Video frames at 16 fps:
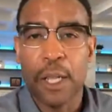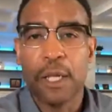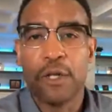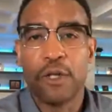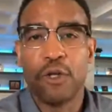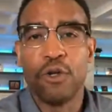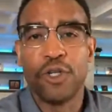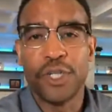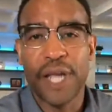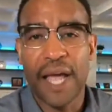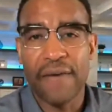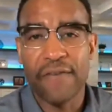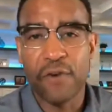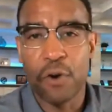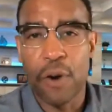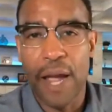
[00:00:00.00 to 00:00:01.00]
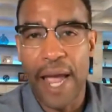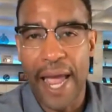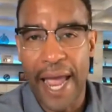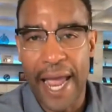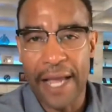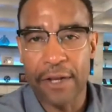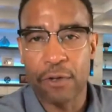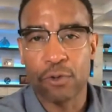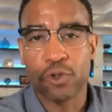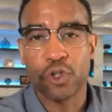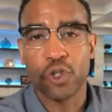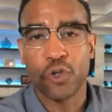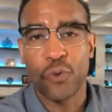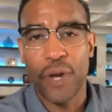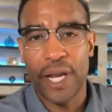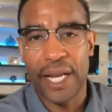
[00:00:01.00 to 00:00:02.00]
you should have your annual
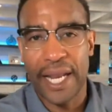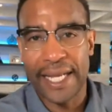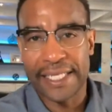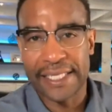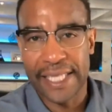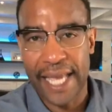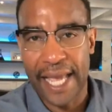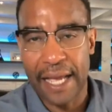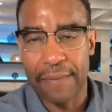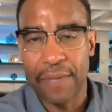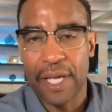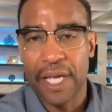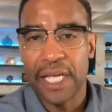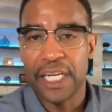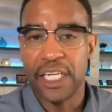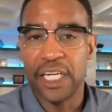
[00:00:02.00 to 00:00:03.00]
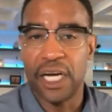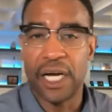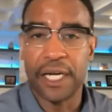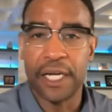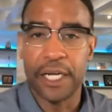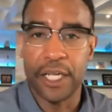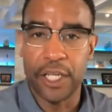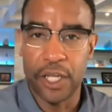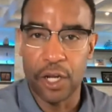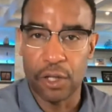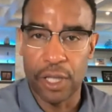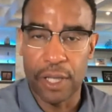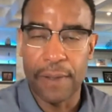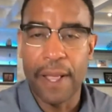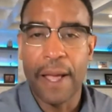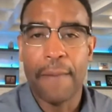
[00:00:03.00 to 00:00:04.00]
screening exam done yearly.